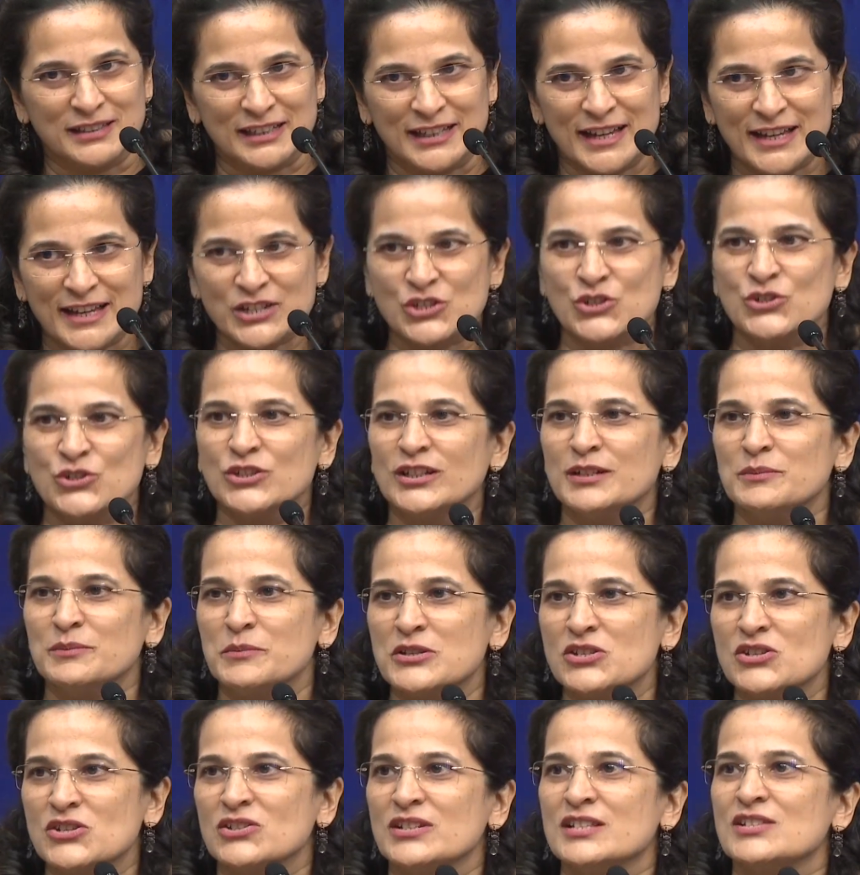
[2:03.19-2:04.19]
Election
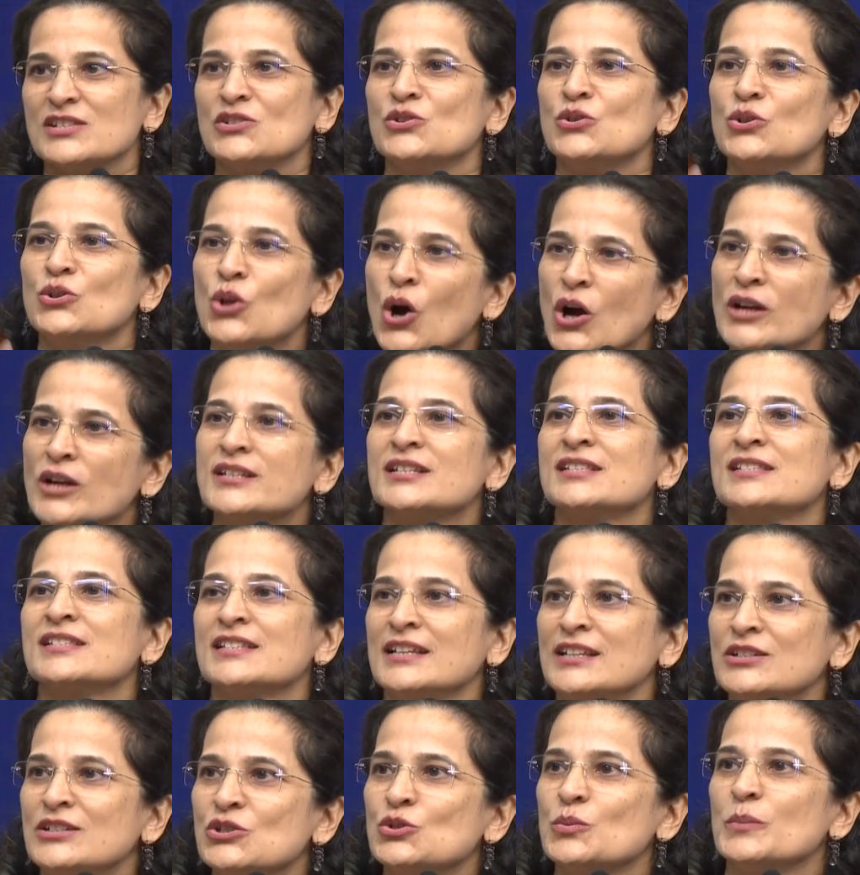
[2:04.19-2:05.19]
Commission is not
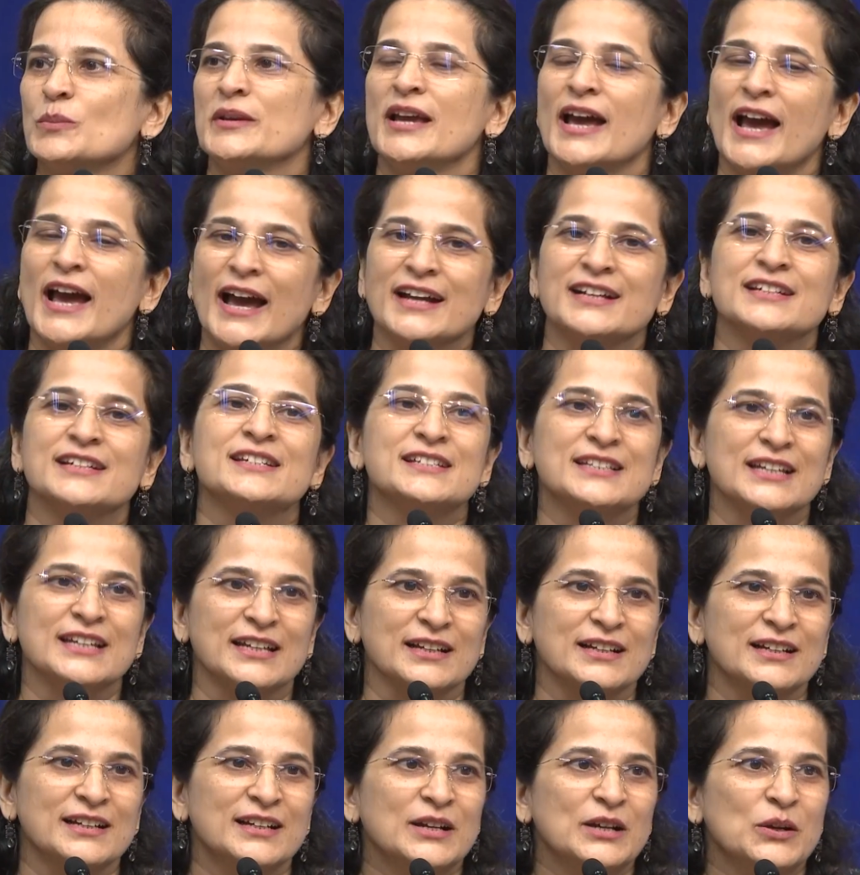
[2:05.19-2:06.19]
seen to be
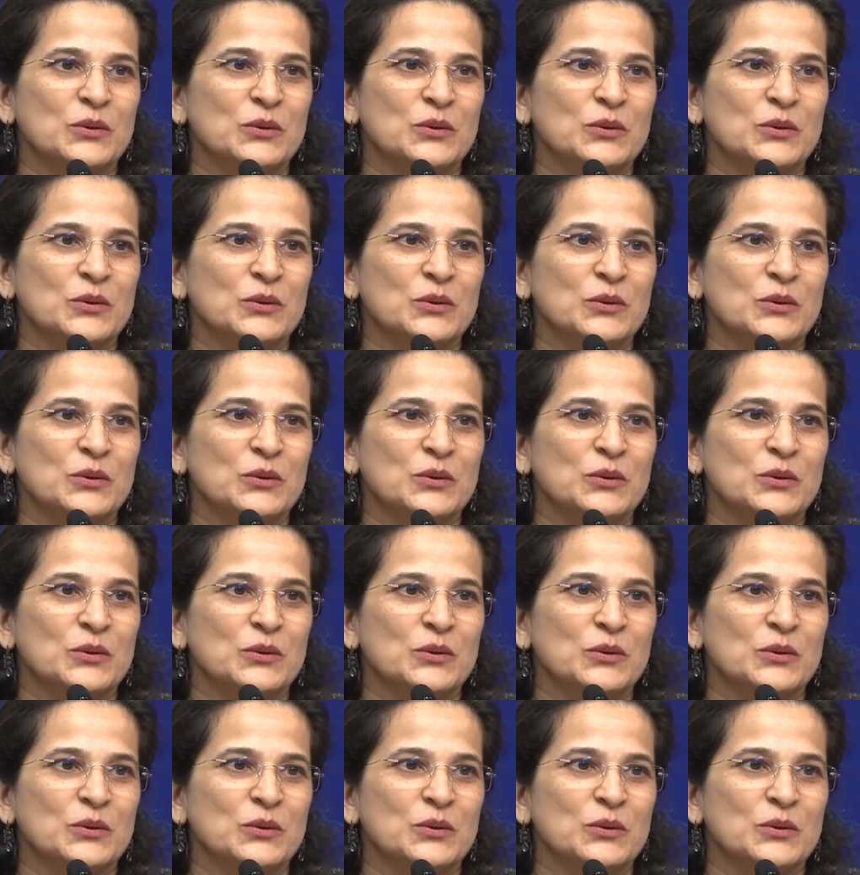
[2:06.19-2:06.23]
acting